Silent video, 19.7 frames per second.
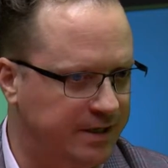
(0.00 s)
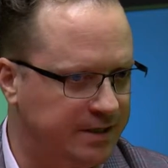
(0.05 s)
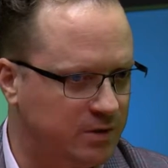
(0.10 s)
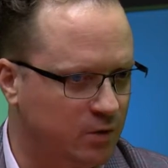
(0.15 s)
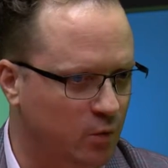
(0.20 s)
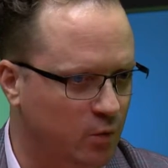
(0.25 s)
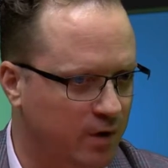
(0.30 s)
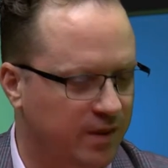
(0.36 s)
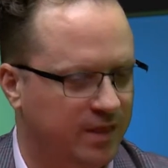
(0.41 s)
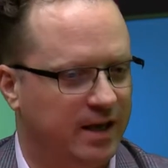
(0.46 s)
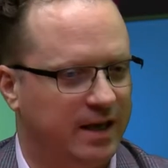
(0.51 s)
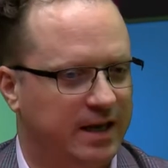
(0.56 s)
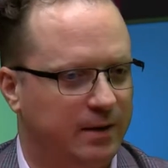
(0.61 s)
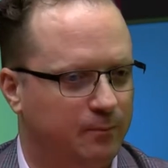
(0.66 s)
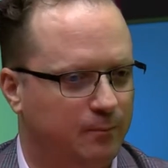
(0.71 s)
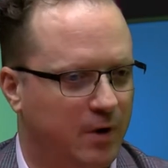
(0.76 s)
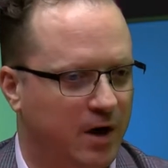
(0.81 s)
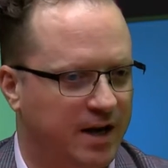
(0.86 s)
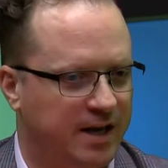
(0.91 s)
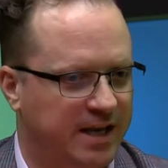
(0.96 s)
where the
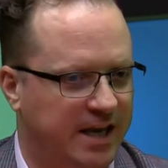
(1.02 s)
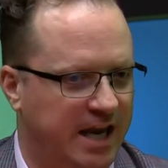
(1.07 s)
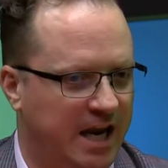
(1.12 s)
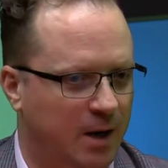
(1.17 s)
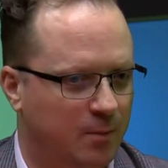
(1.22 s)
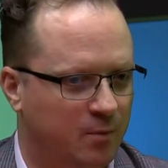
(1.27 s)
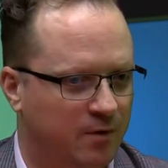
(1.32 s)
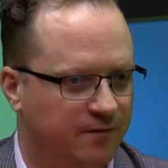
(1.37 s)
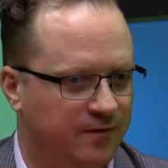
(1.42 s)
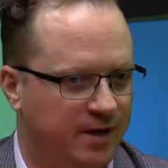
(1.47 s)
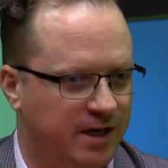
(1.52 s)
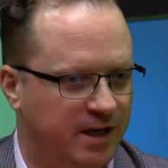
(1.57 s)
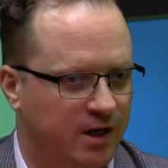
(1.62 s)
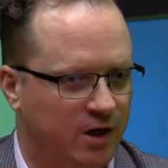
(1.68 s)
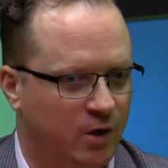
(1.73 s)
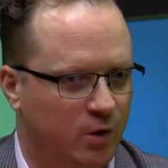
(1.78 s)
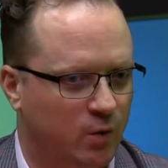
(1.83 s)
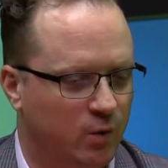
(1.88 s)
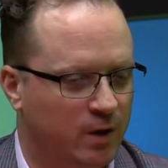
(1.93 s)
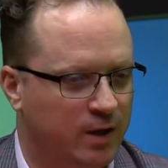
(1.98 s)
body camera
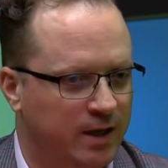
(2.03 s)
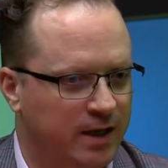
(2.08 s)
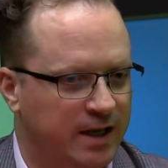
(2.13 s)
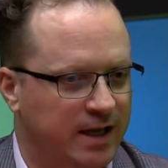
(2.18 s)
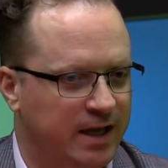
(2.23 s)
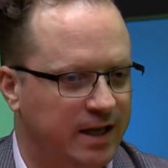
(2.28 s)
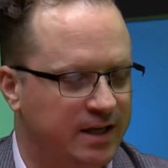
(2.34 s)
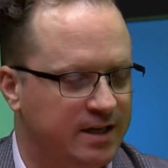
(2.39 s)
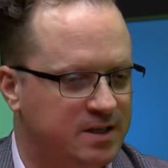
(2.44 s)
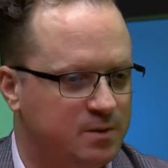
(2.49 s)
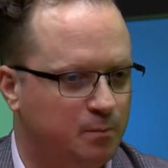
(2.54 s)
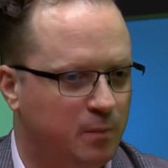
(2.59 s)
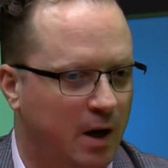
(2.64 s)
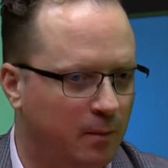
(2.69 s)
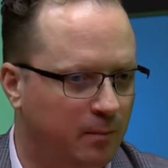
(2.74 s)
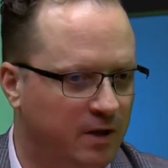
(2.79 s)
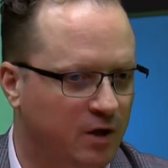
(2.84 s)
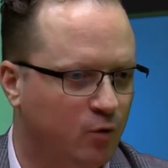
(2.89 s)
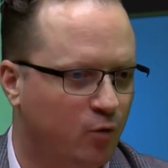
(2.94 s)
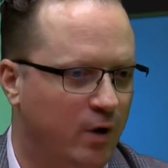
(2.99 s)
video is
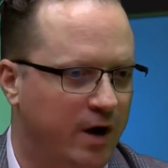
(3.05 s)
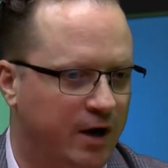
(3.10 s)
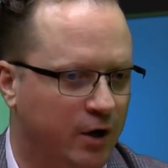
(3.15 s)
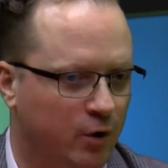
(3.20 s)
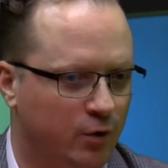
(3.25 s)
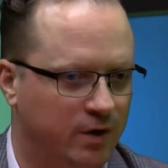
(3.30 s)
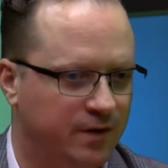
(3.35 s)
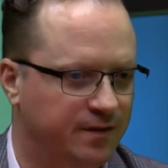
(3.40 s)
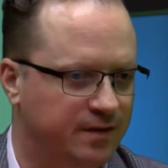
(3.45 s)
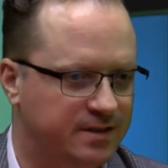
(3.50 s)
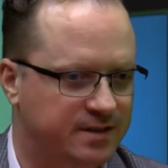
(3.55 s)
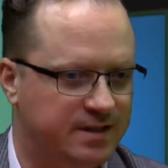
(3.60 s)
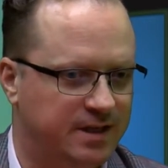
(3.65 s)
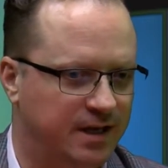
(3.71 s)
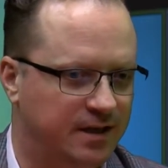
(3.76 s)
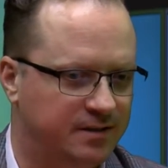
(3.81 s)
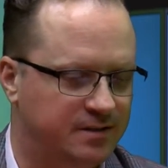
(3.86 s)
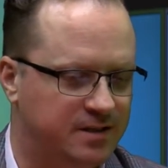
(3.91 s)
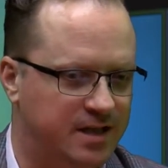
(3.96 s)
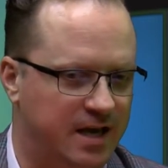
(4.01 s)
public record in the
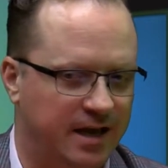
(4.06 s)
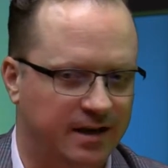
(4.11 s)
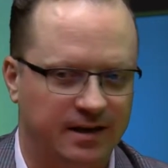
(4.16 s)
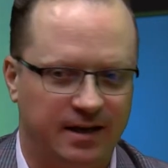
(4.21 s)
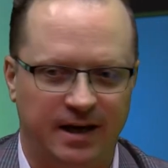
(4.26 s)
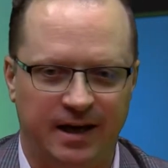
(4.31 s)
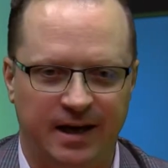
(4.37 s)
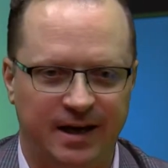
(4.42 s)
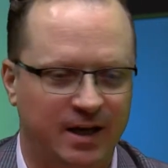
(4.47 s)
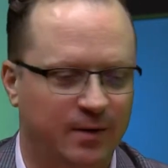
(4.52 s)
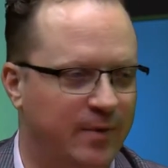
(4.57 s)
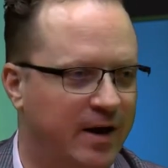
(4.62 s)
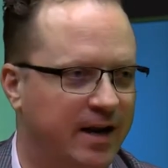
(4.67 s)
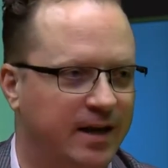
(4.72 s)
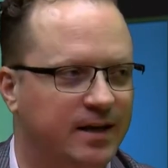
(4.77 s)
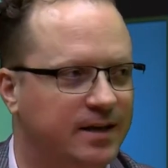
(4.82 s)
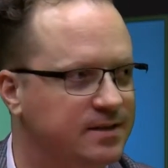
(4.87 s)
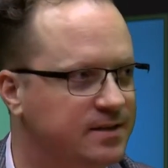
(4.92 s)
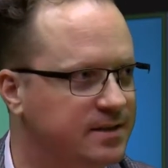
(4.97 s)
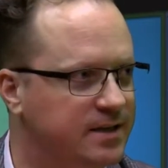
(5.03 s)
sense that anybody
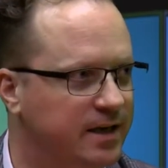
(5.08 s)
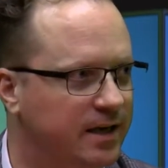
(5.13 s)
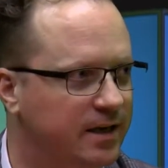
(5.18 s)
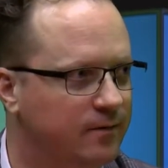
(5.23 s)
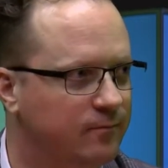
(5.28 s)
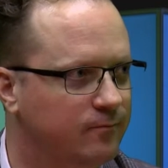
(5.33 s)
can see it?